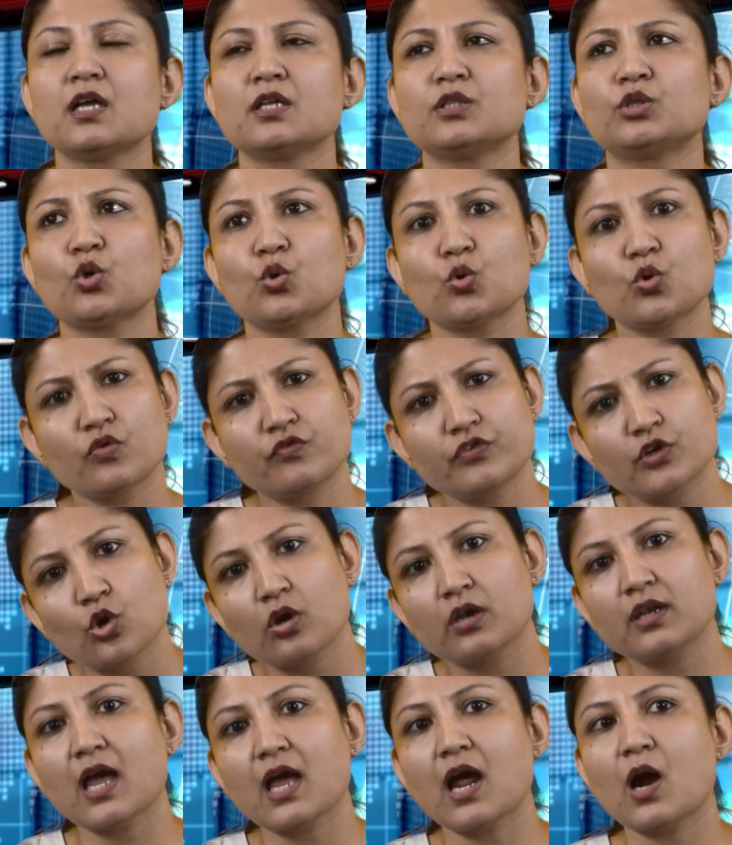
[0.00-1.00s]
the
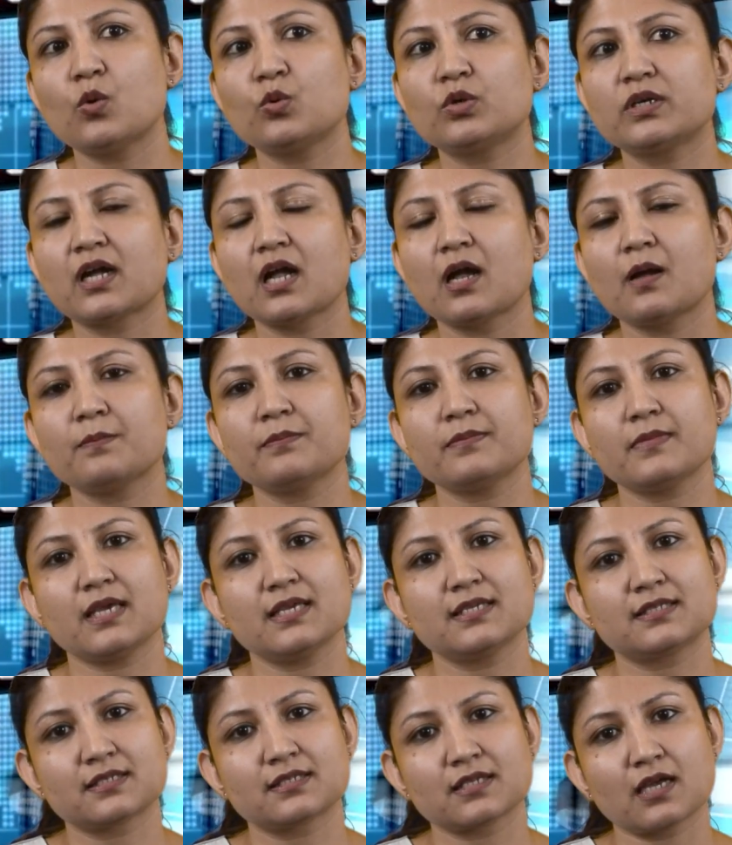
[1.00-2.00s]
overall outcome is